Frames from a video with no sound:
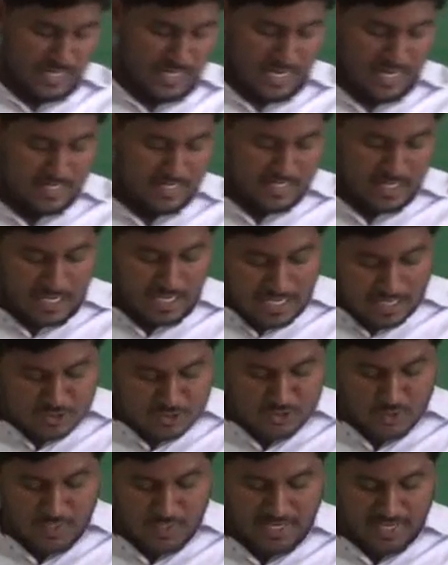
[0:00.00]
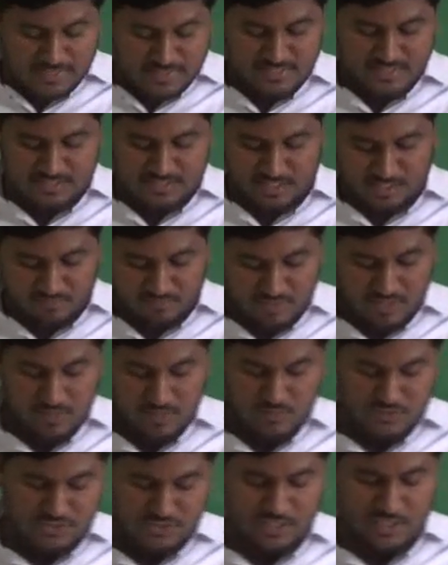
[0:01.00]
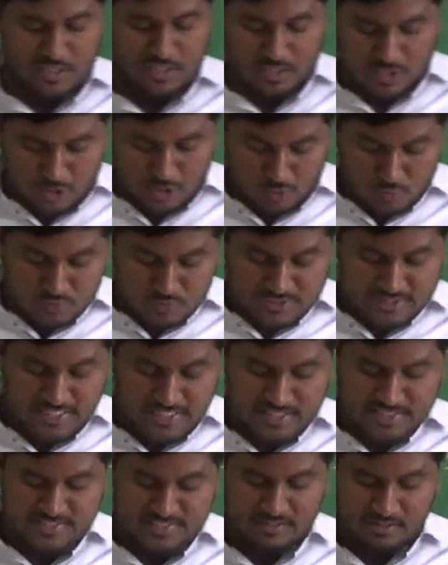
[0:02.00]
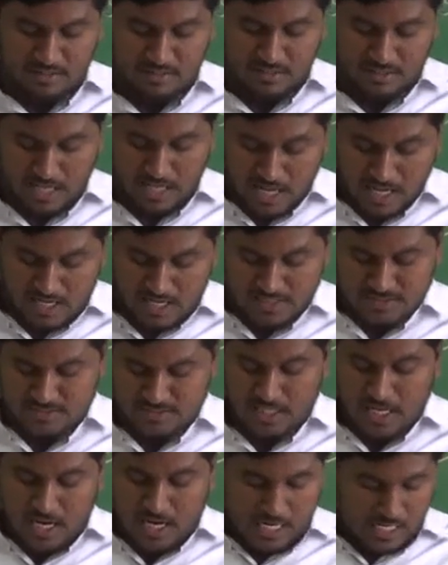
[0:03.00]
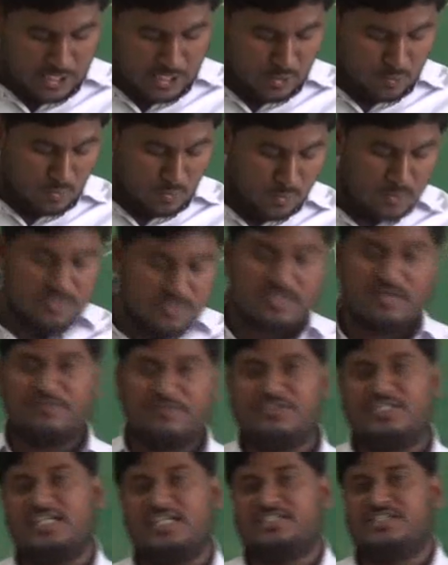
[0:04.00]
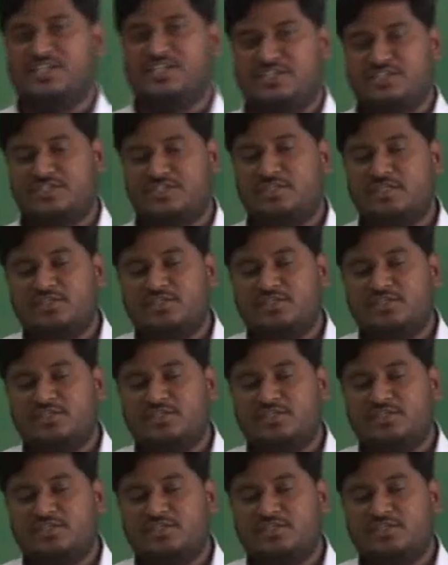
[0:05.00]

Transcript: And he also has his reviews, councils, laws and courts of justice.